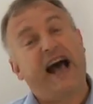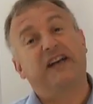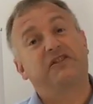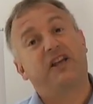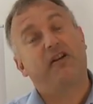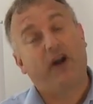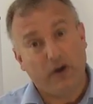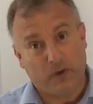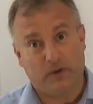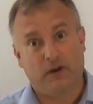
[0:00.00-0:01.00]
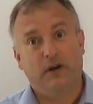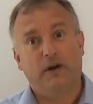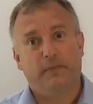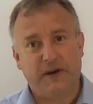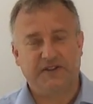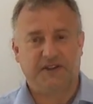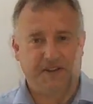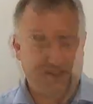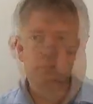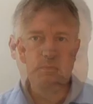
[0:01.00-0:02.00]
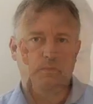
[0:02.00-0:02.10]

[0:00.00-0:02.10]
as their own business.